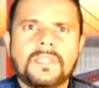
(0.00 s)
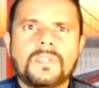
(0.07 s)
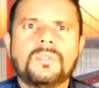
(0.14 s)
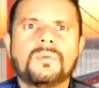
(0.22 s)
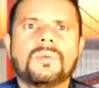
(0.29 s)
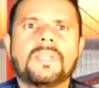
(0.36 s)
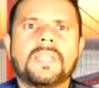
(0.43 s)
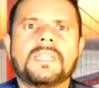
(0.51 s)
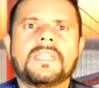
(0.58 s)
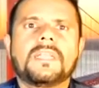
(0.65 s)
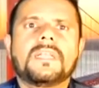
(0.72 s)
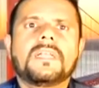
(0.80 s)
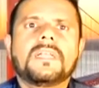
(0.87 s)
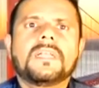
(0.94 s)
you can
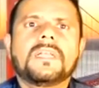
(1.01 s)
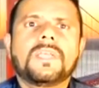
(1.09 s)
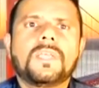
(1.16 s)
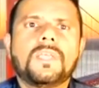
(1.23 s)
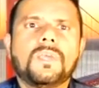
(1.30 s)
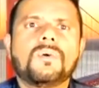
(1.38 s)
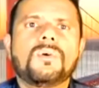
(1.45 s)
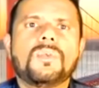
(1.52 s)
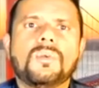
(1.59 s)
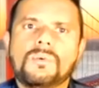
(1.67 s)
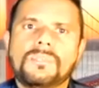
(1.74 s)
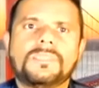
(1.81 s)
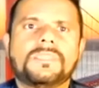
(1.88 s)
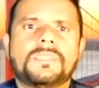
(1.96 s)
cure your own
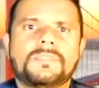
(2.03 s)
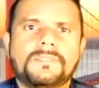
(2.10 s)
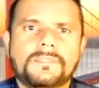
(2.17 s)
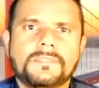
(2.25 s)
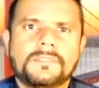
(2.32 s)
self.